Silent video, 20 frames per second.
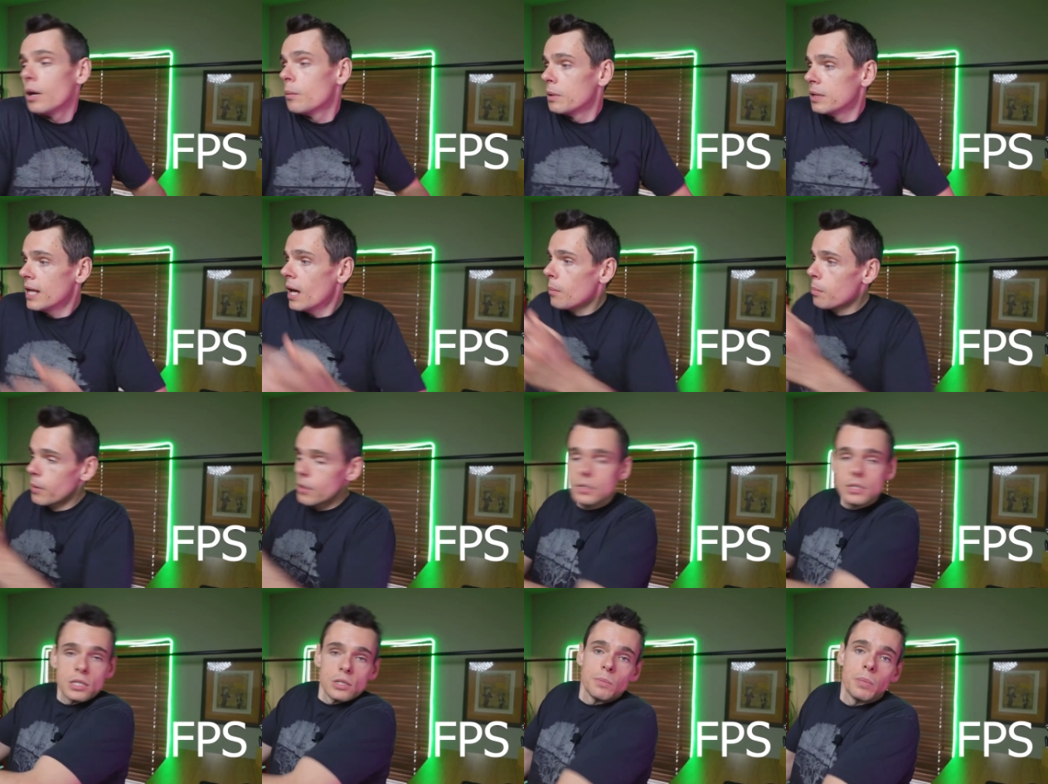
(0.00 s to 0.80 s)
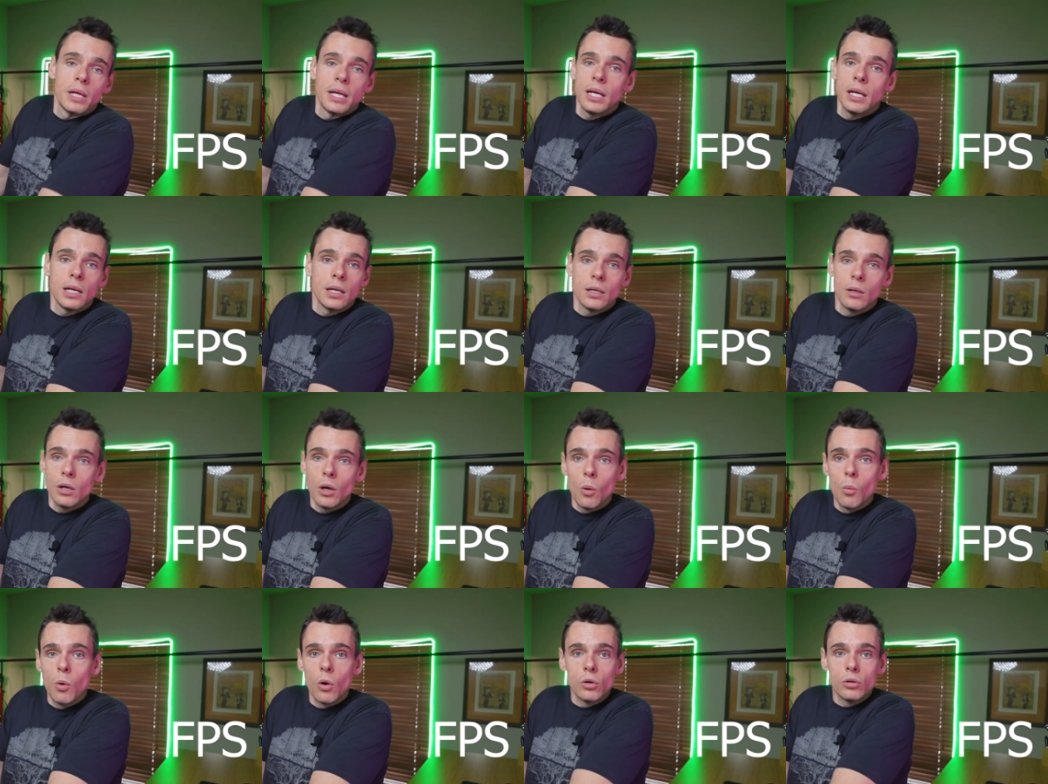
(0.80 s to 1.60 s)
but that person's playing, you
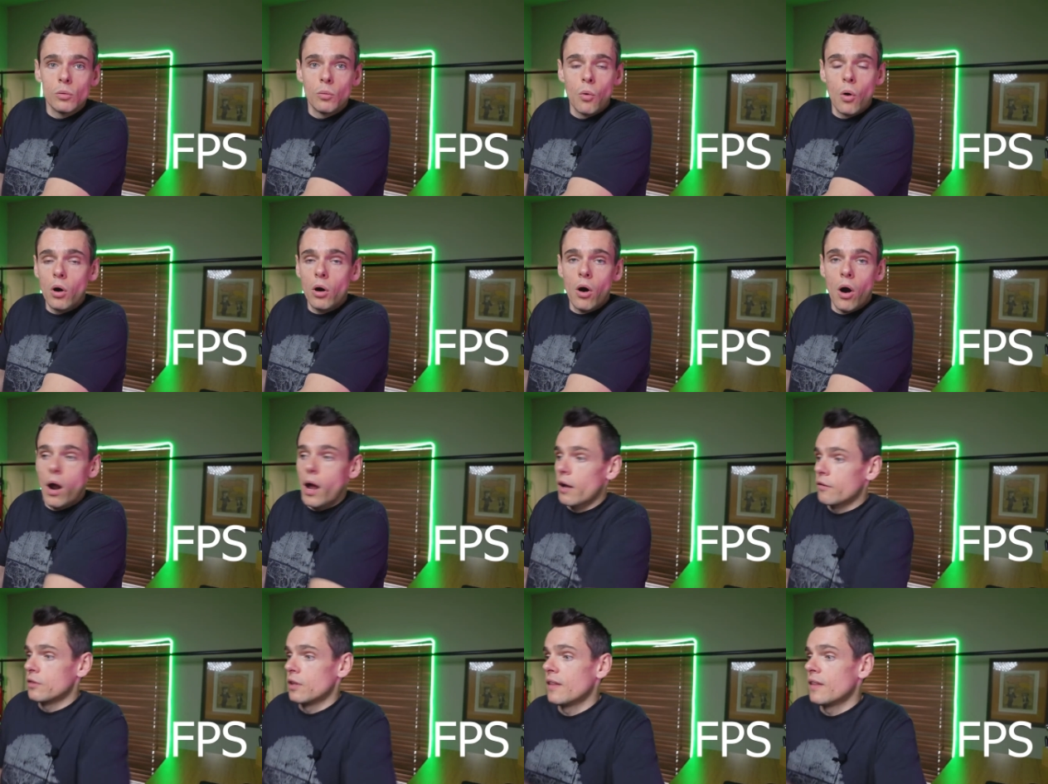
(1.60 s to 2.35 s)
know, World of Warcraft,